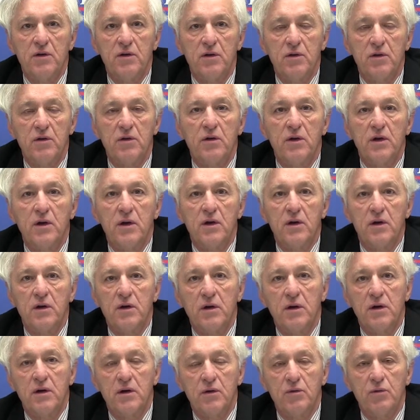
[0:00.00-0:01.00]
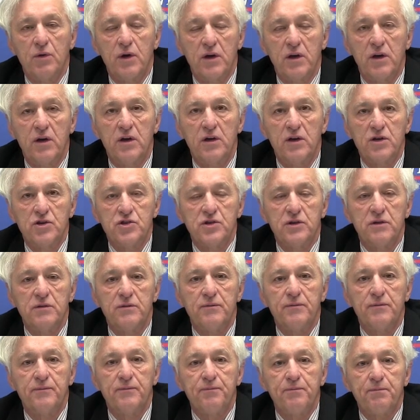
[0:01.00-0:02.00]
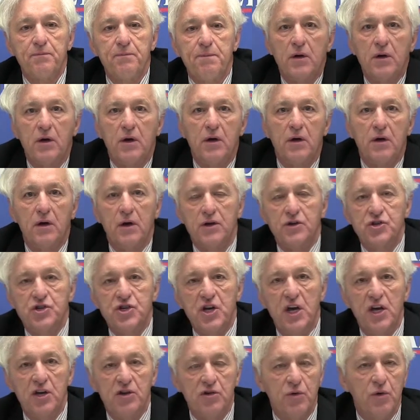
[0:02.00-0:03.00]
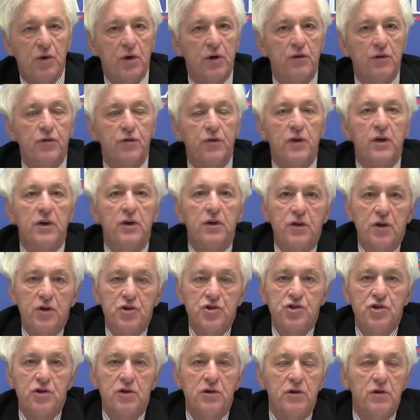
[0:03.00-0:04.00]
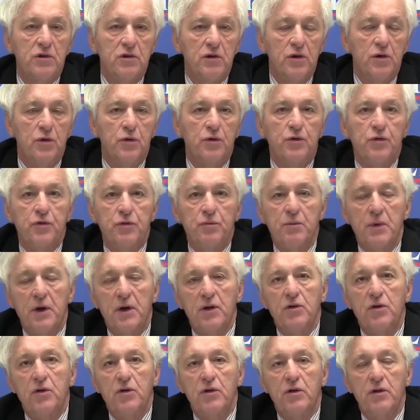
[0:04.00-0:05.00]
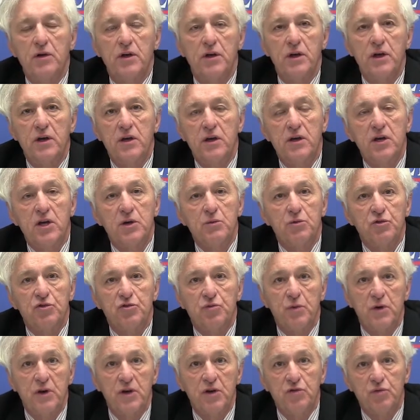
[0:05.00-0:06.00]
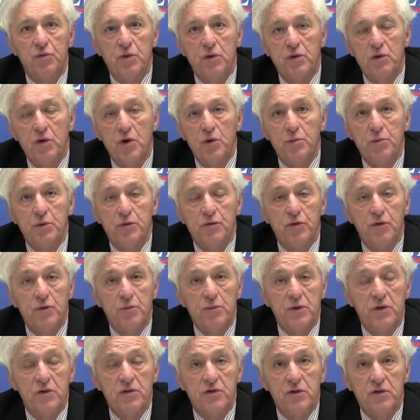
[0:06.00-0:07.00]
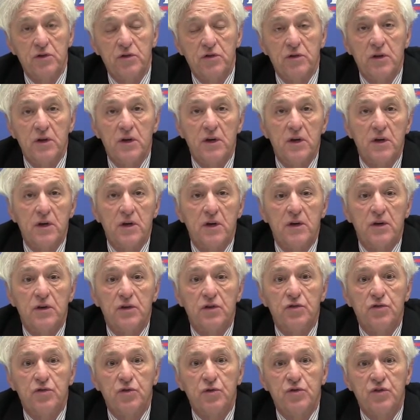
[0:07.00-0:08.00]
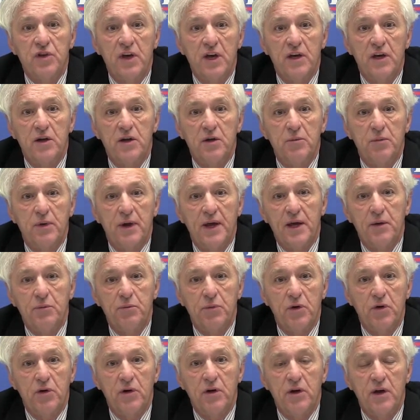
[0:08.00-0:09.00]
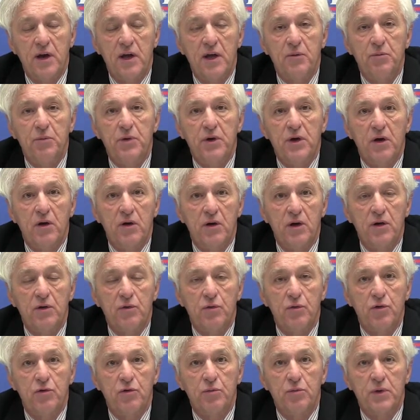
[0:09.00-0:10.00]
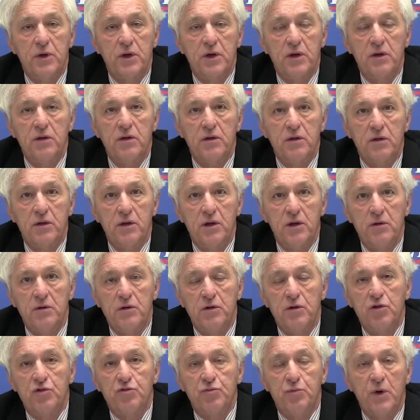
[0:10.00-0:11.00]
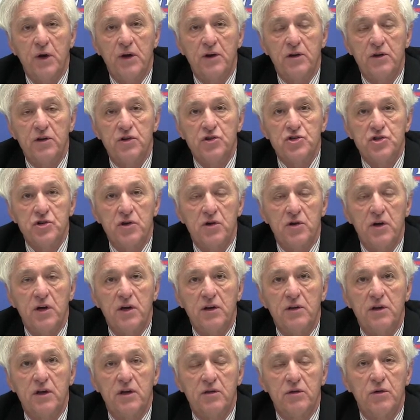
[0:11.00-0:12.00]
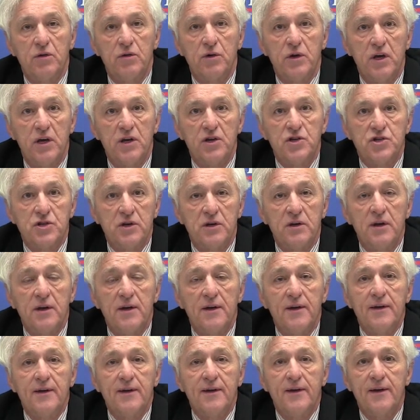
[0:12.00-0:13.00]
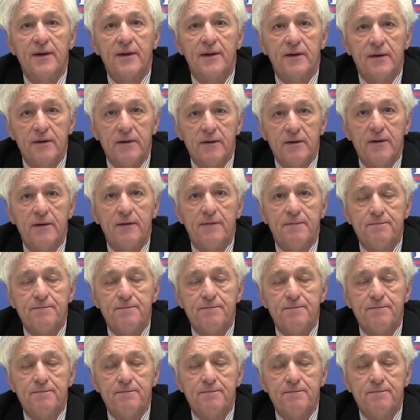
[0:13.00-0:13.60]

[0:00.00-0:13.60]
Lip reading: her recognition. On January 5th, our Sugarloaf Medical Clinic in Heber Springs will open for business. Susanna Blackburn, an APRN, will be the nurse practitioner at that location. And